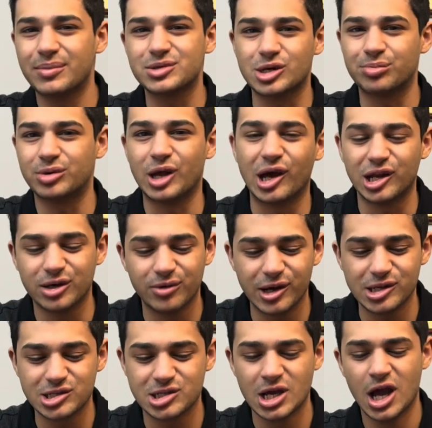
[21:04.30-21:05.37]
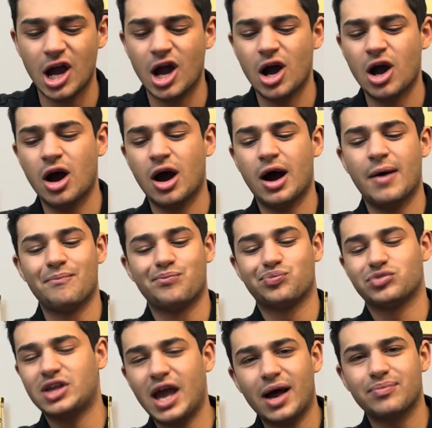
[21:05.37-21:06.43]
MSRP anyways.
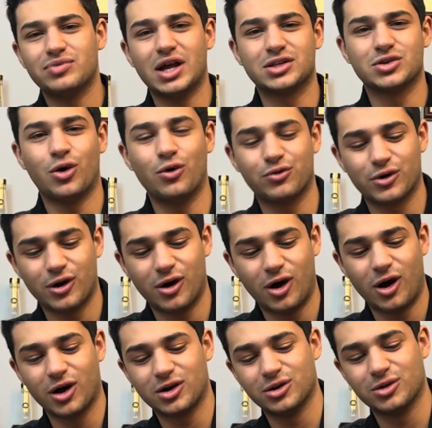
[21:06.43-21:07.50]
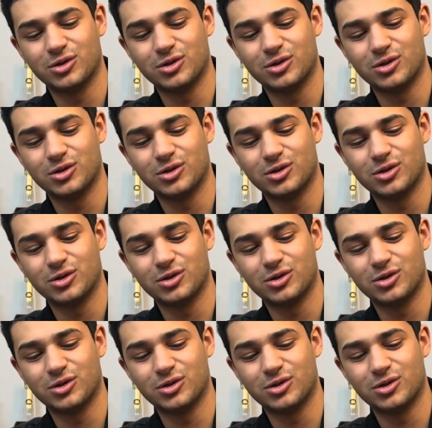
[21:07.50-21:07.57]
Yeah, that's Overhawk.